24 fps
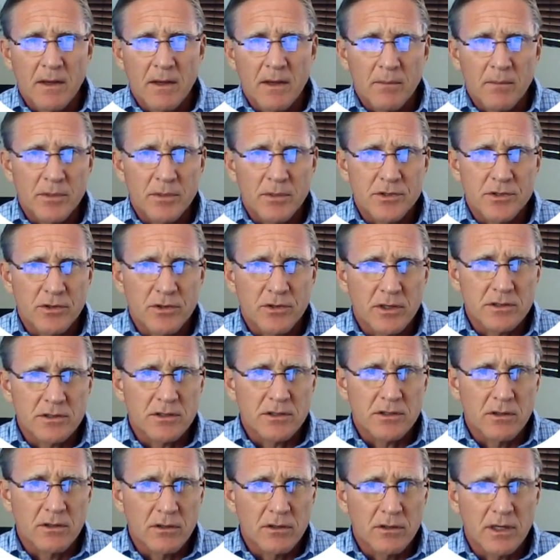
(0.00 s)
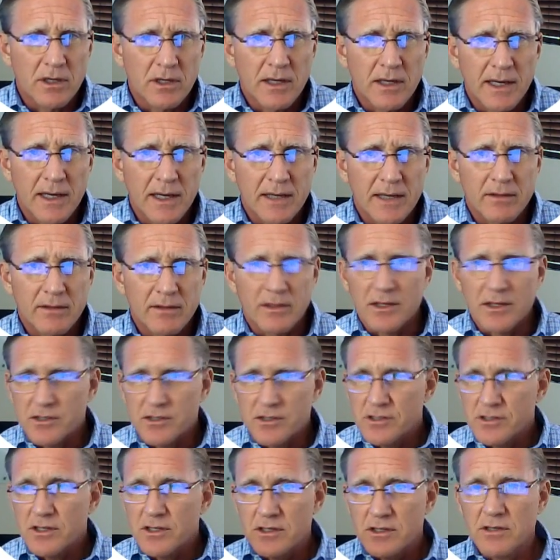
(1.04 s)
But you're also looking at the
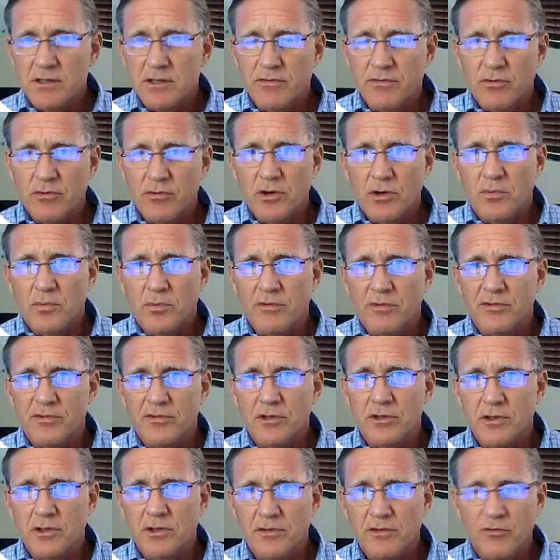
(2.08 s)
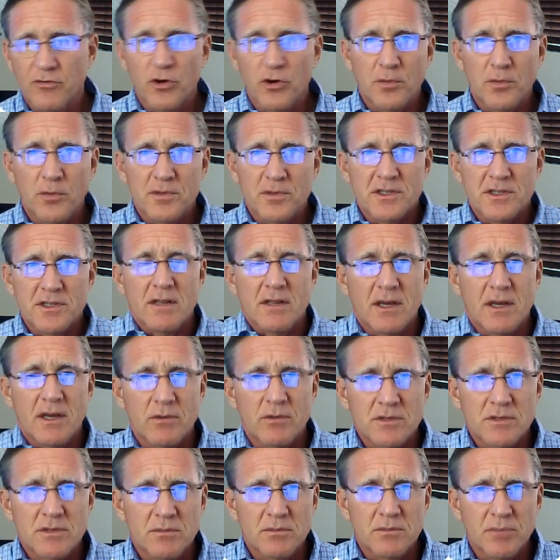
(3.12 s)
60-40 portfolio. 40% of that
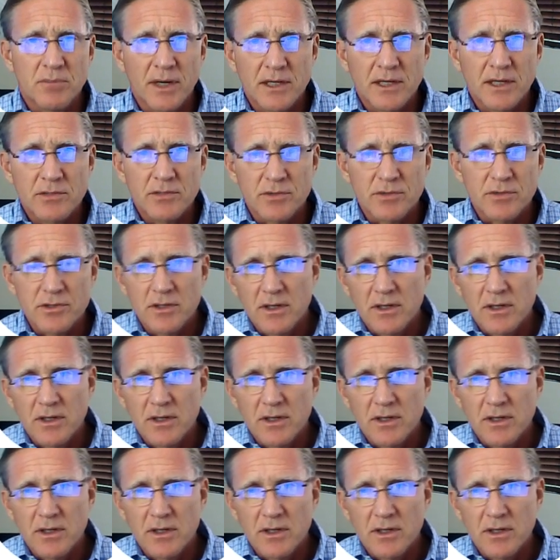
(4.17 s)
was in bonds, which